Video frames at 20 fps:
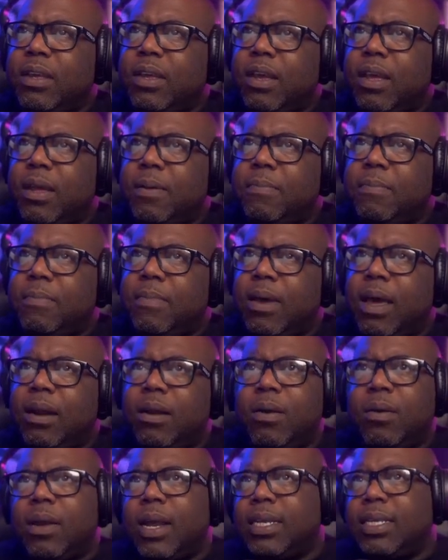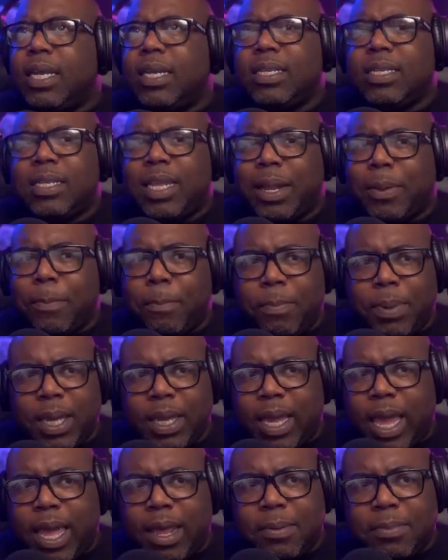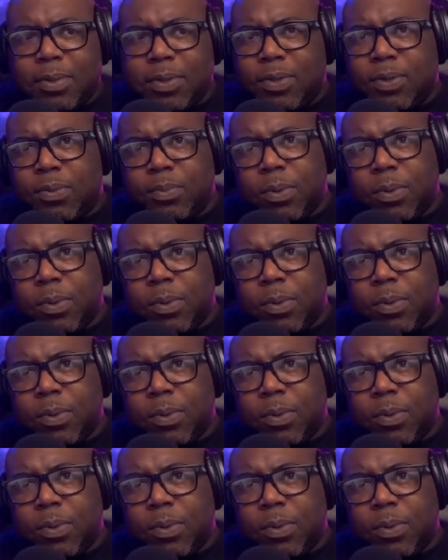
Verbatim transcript: Um, I don't know, guys. I just like big animals,